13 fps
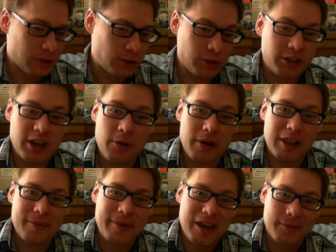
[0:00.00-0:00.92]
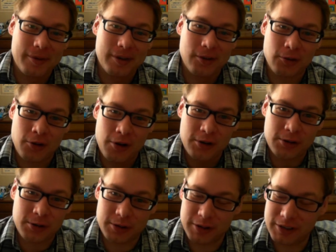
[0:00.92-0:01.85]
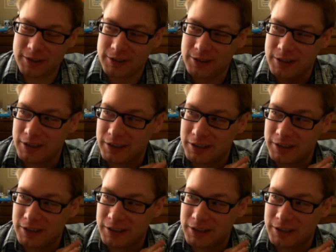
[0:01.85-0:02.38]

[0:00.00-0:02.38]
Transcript: just how well I bag my own groceries.